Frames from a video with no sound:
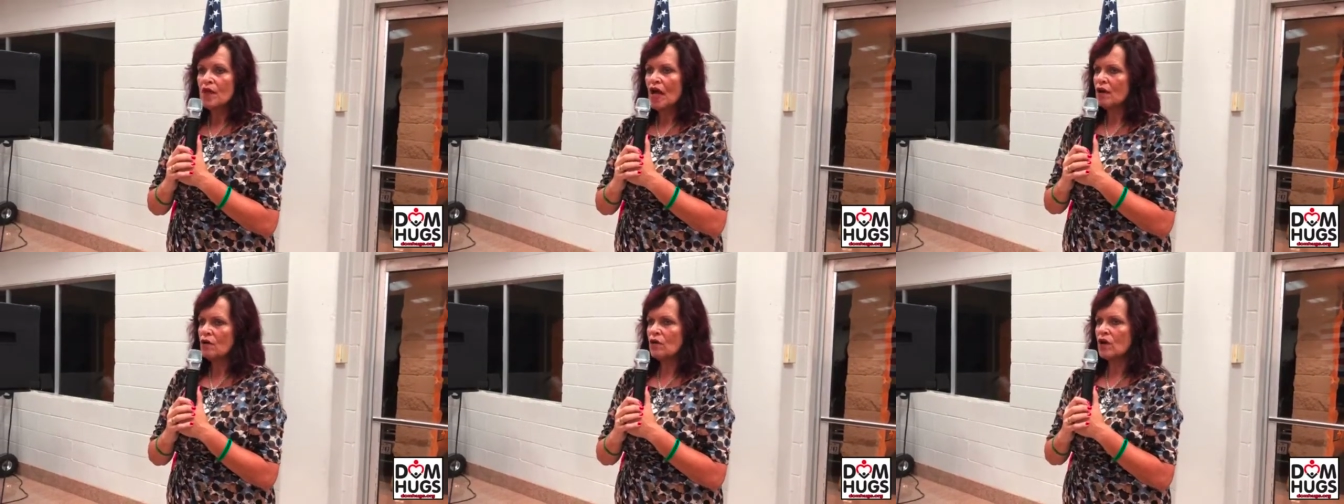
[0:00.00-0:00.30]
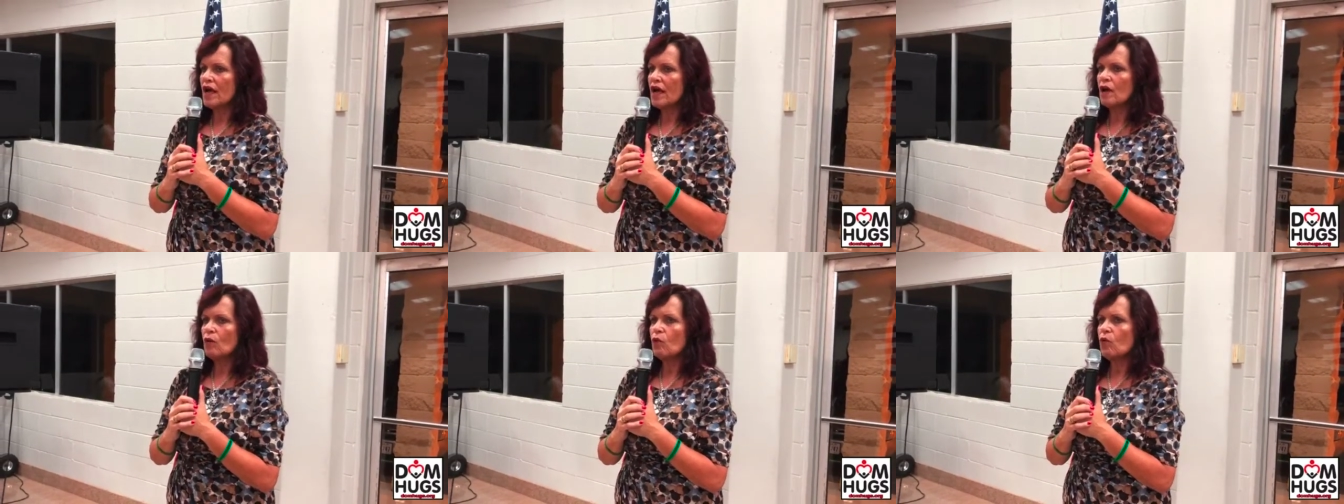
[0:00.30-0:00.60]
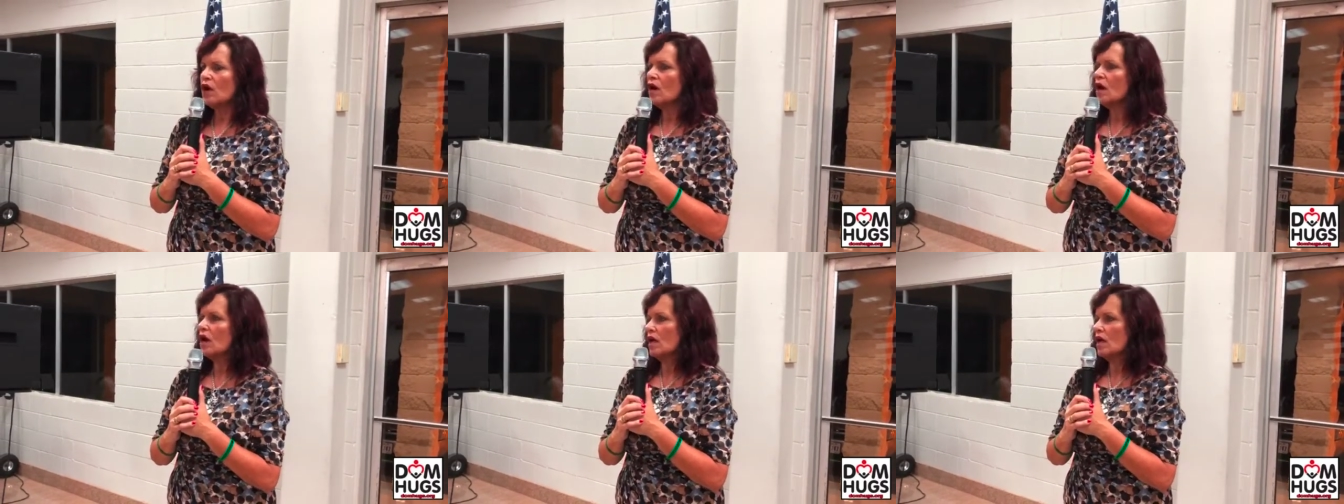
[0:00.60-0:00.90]
I don't care
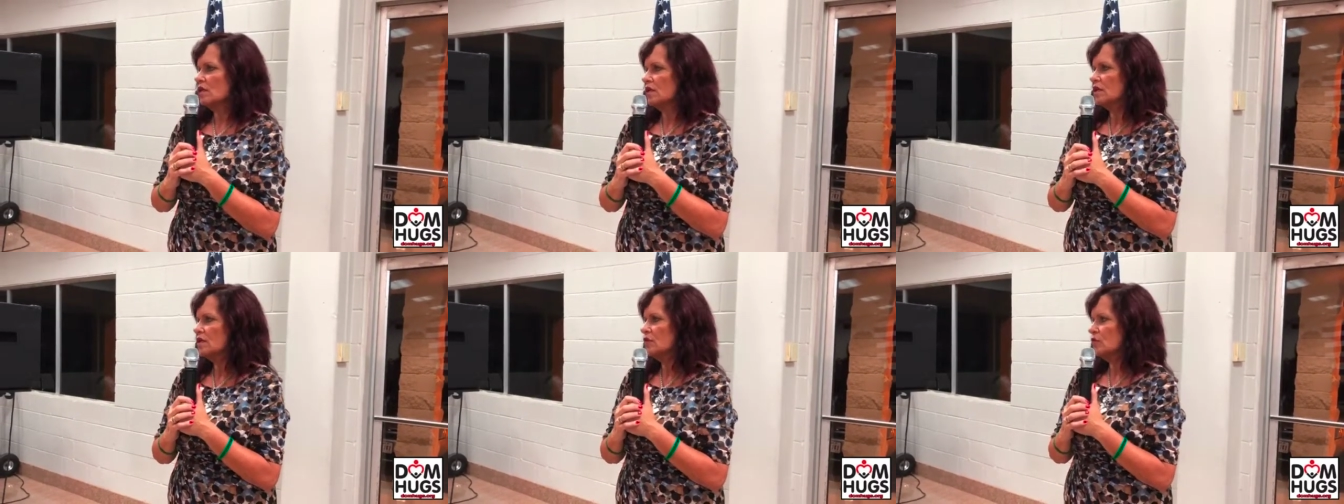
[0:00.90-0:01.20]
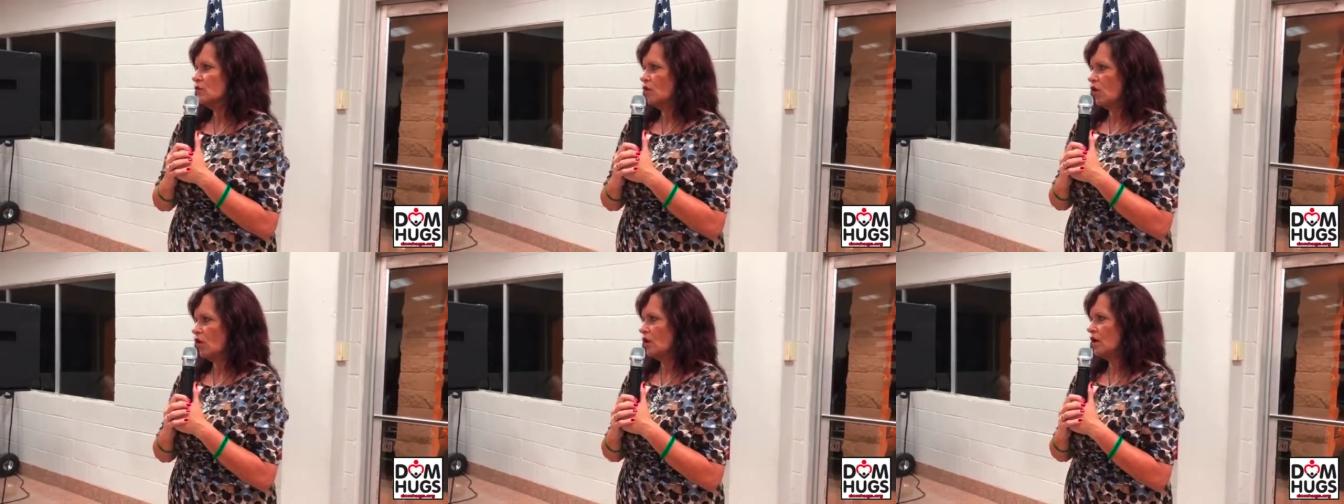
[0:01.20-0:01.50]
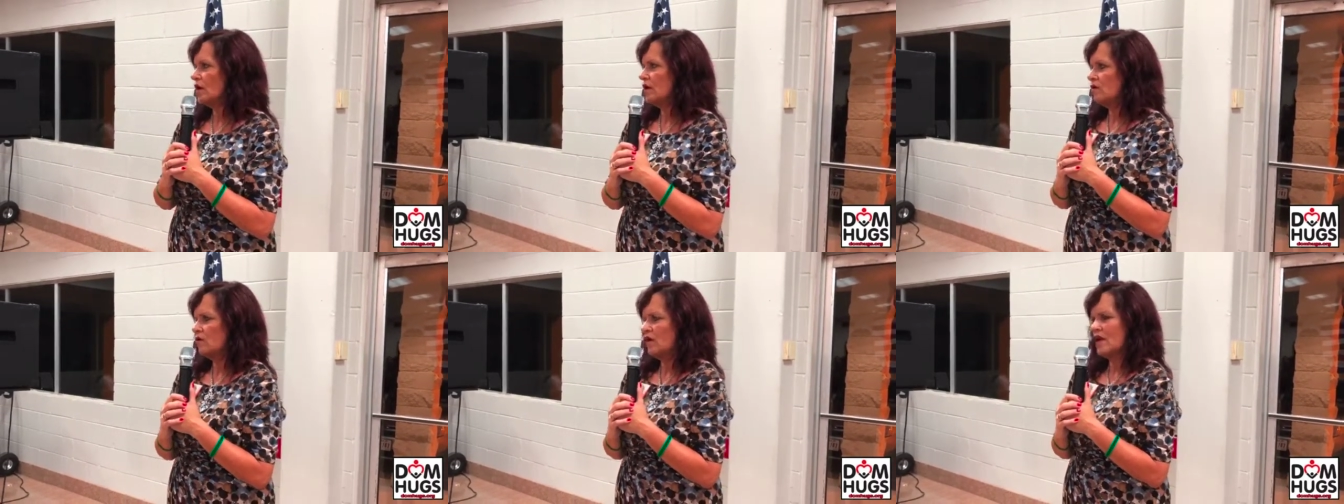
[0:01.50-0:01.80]
what color you
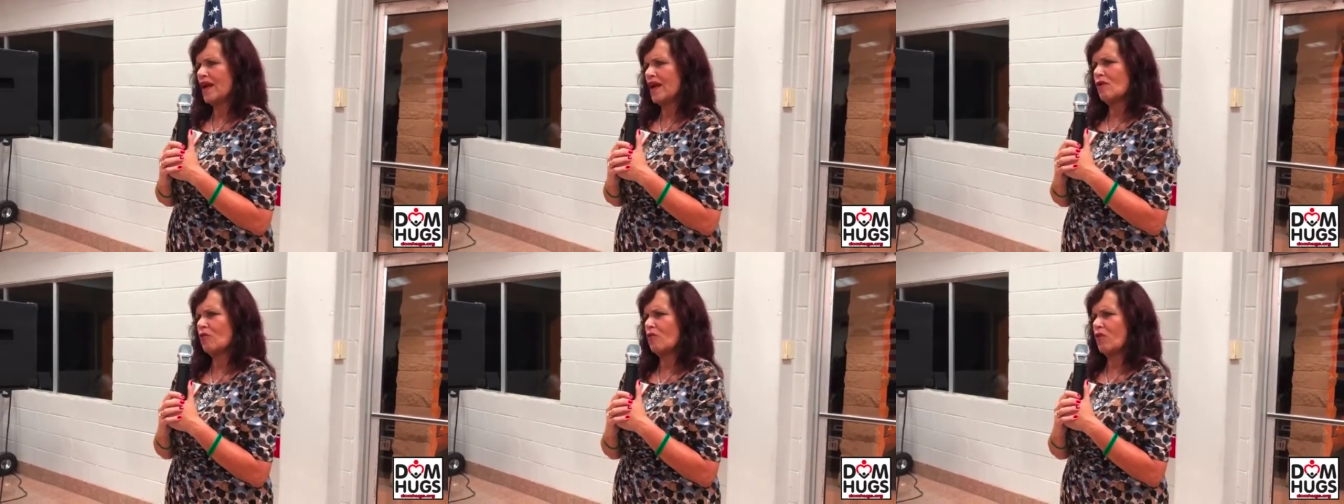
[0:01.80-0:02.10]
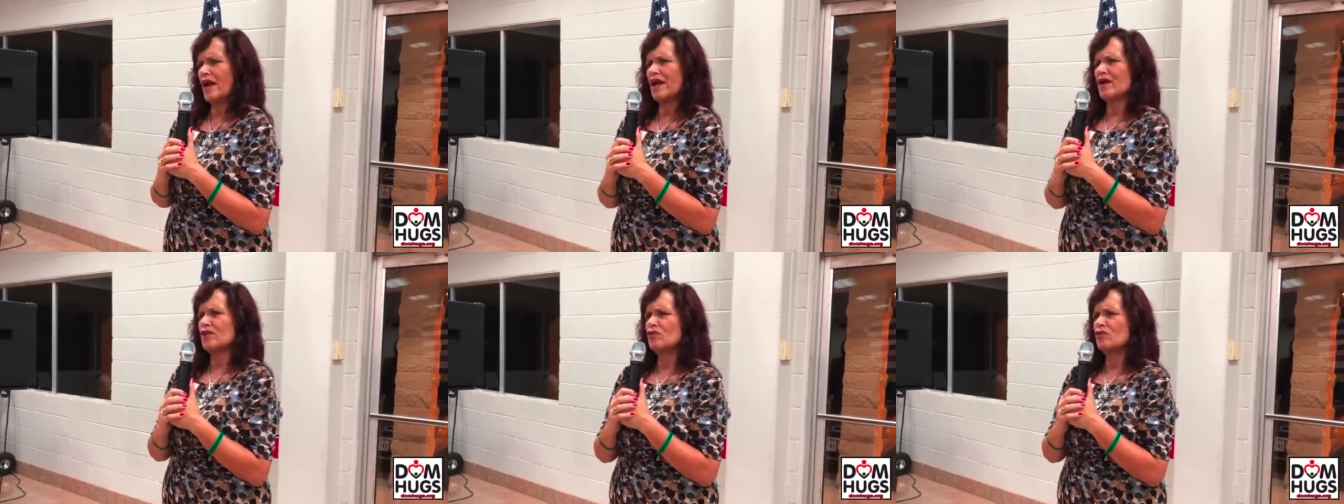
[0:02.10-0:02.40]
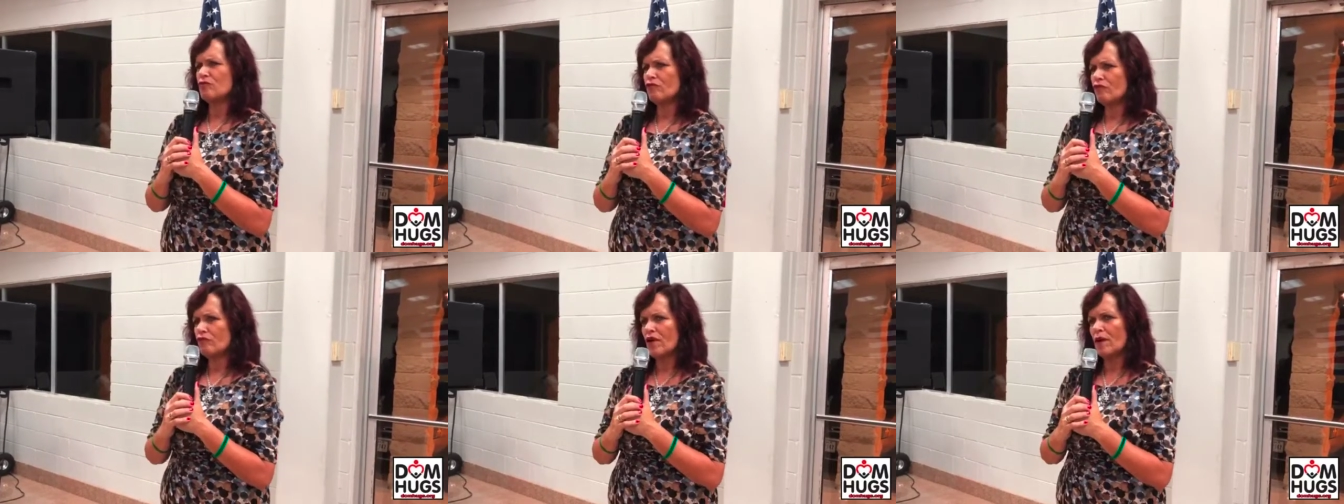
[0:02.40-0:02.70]
are, I don't care where
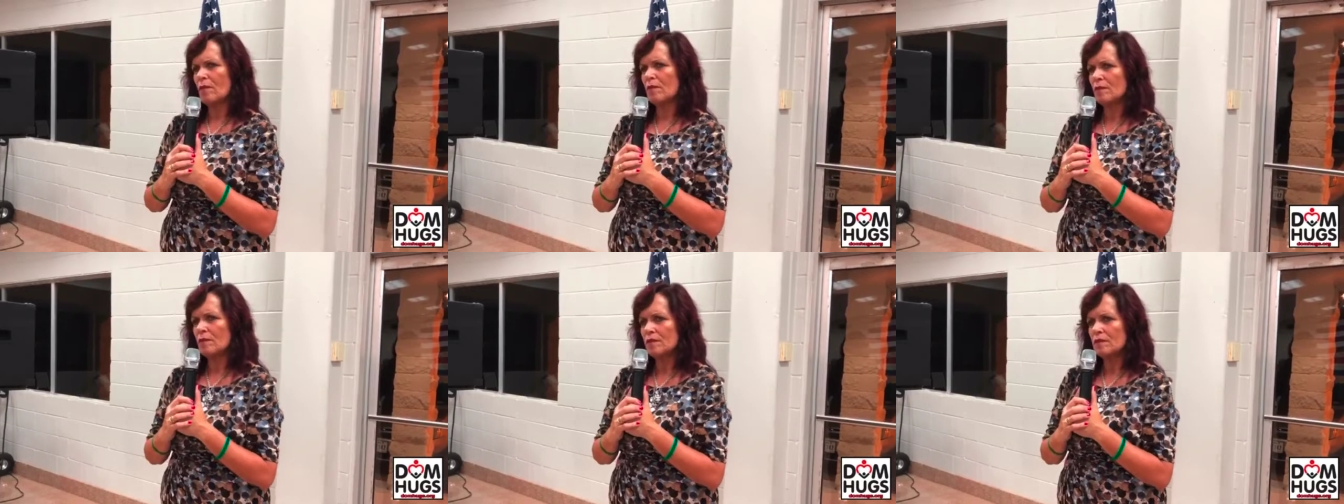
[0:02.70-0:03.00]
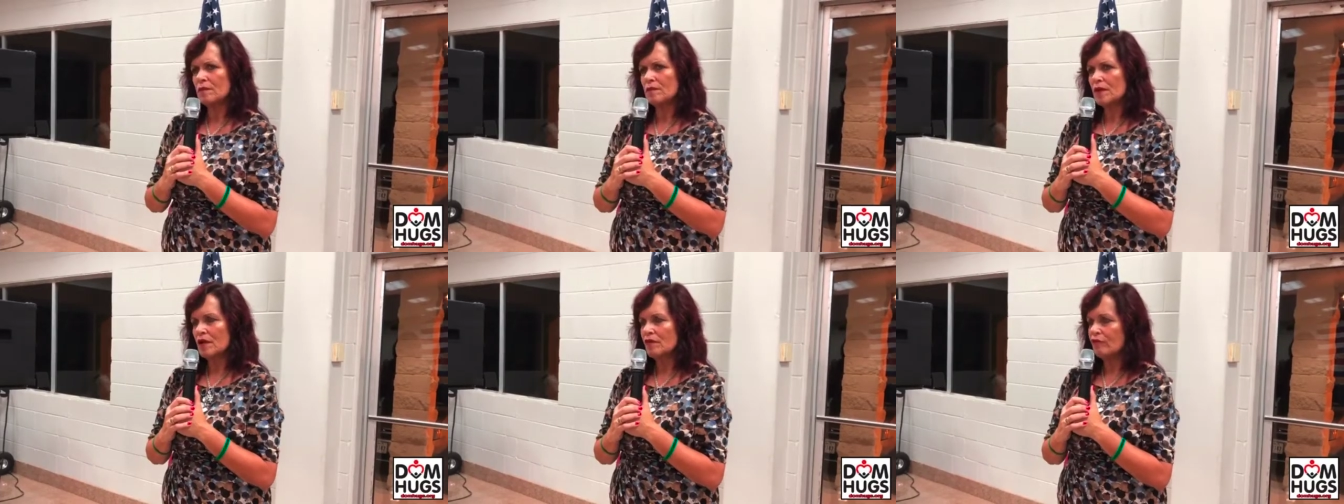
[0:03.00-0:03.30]
you're from.